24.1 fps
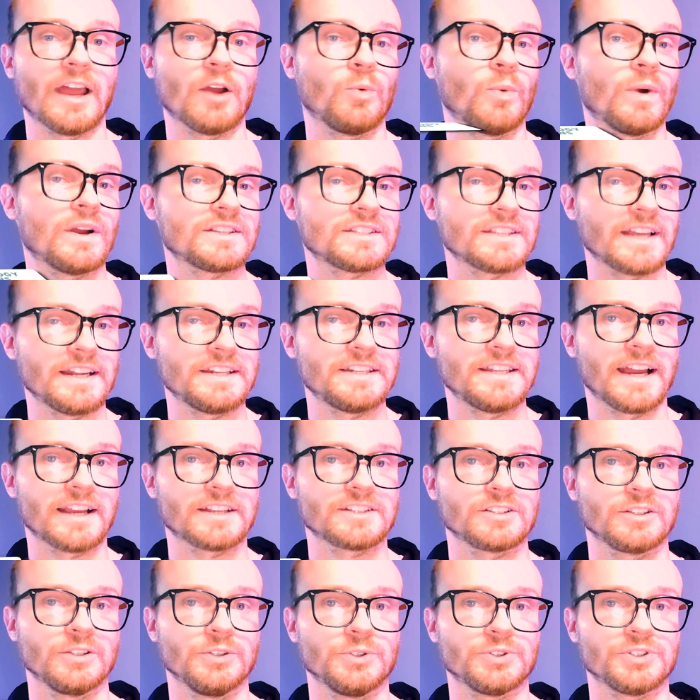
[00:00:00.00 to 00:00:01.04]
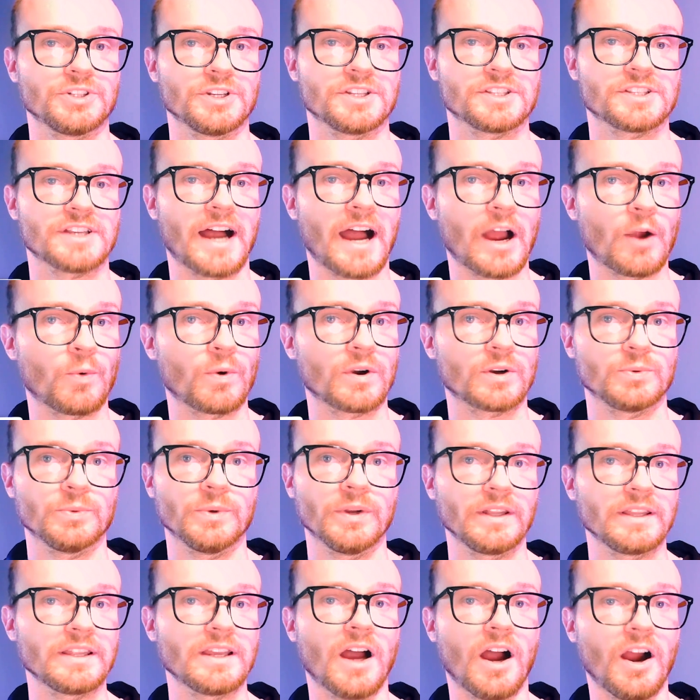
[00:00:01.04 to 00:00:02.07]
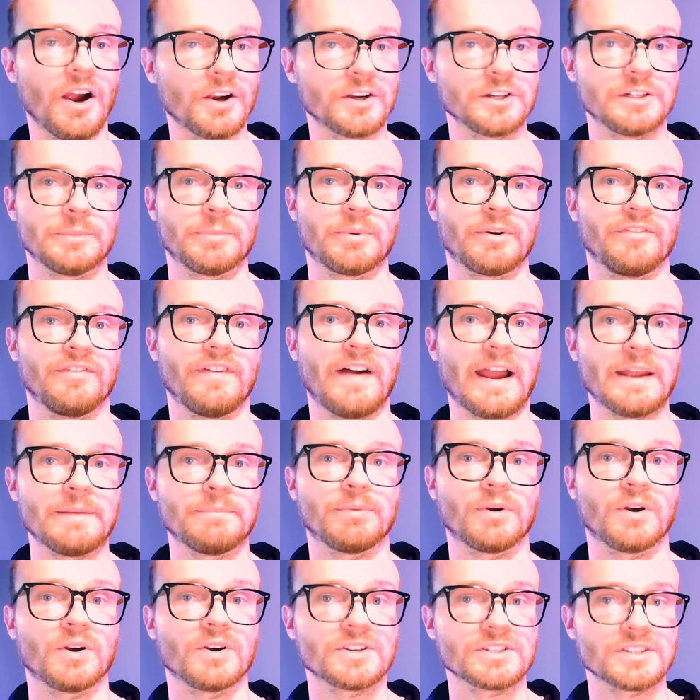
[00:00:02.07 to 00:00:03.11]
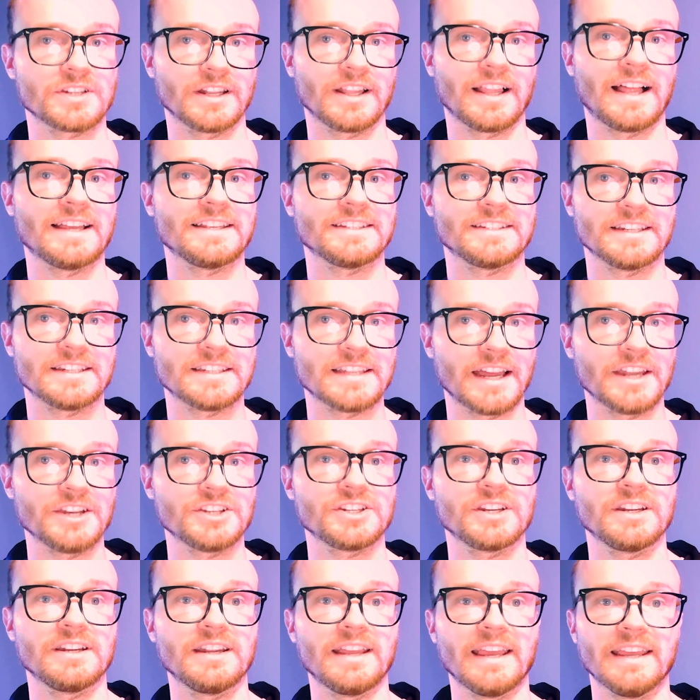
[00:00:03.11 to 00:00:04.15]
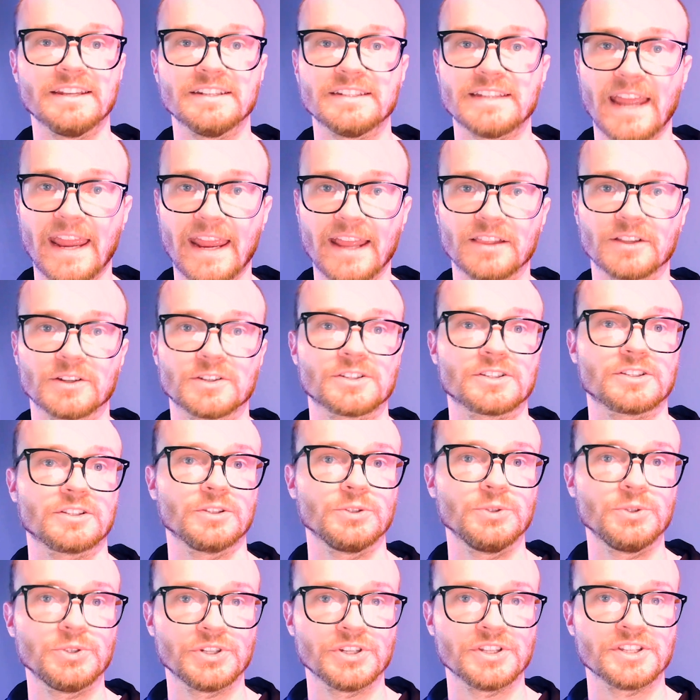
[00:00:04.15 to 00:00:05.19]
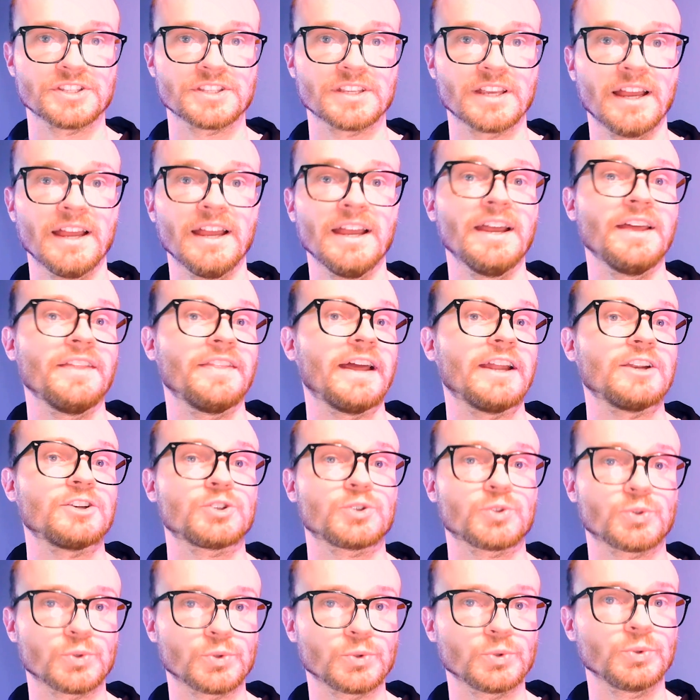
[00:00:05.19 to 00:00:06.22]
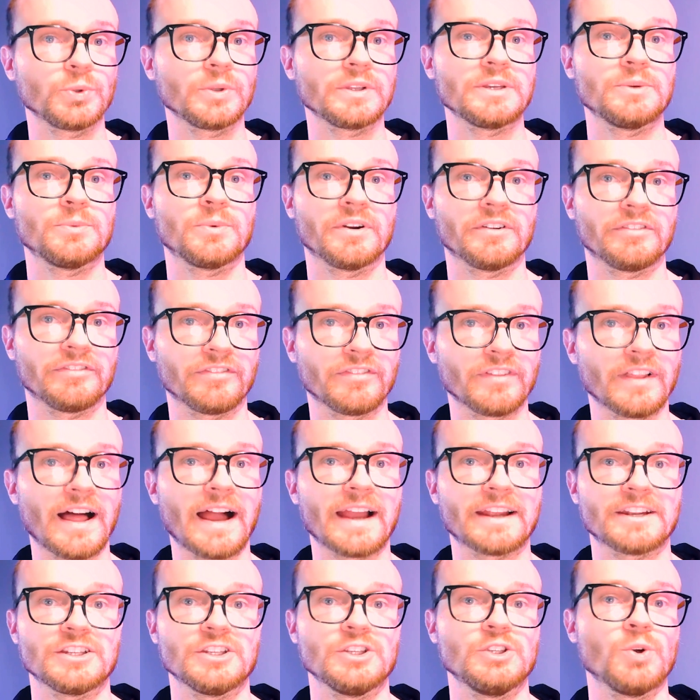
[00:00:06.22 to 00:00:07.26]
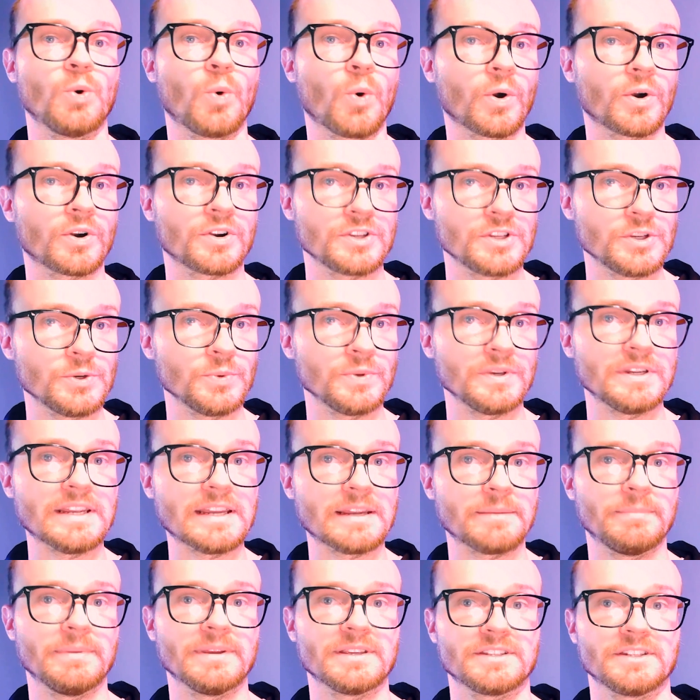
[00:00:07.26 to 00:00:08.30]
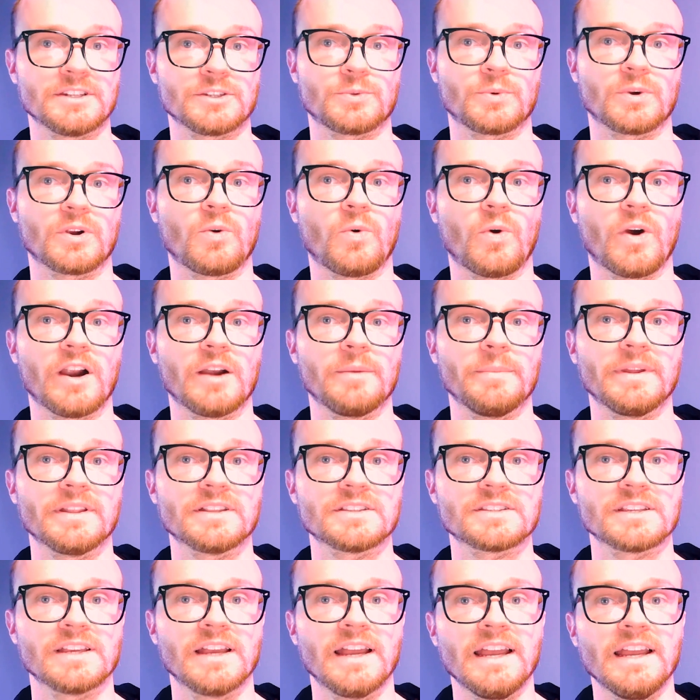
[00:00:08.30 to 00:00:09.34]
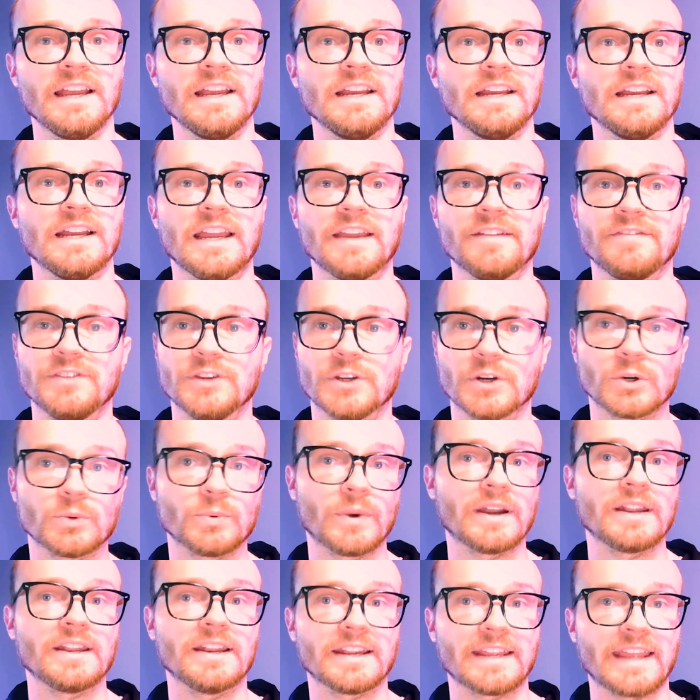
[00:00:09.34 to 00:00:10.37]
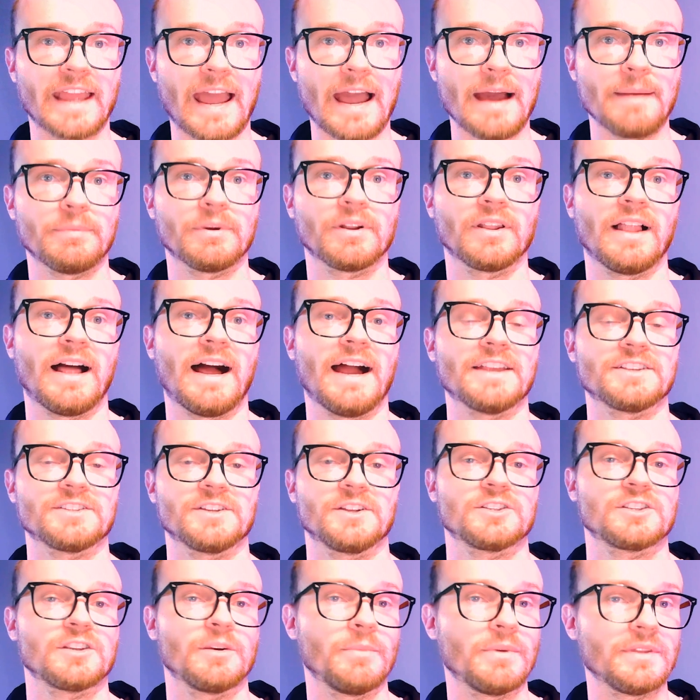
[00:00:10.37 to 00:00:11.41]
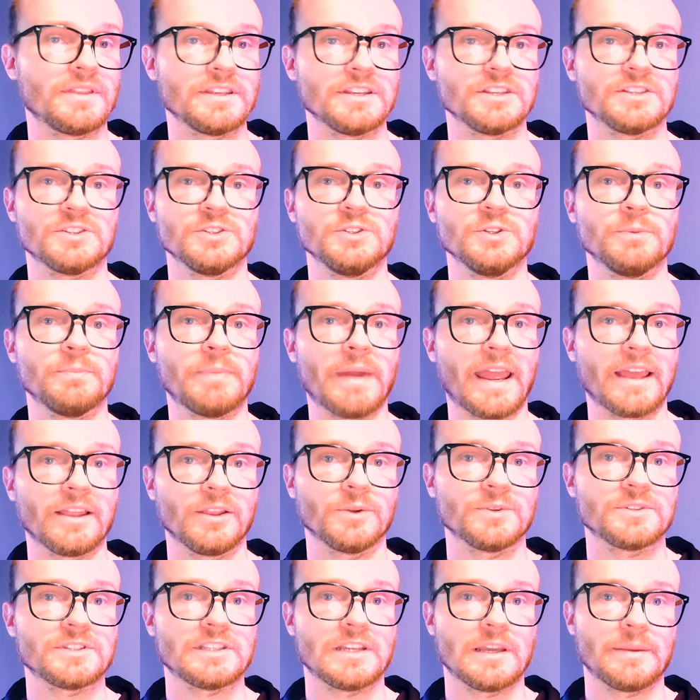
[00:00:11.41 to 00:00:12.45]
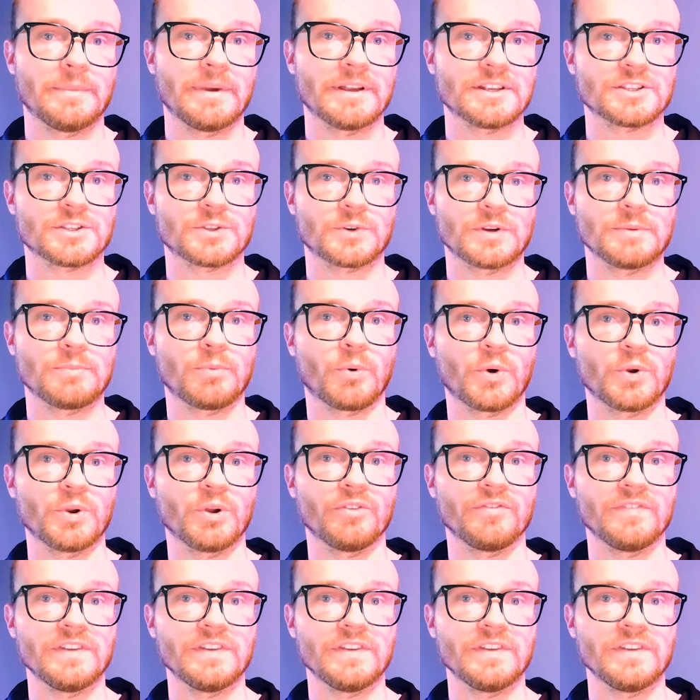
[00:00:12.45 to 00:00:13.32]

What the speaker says: at Westside Tech Solutions, I work really hard to provide personalized attention and tailored solutions that truly reflect your unique business requirements. If you're ready to capitalize on some of these new Payload CMS 3.0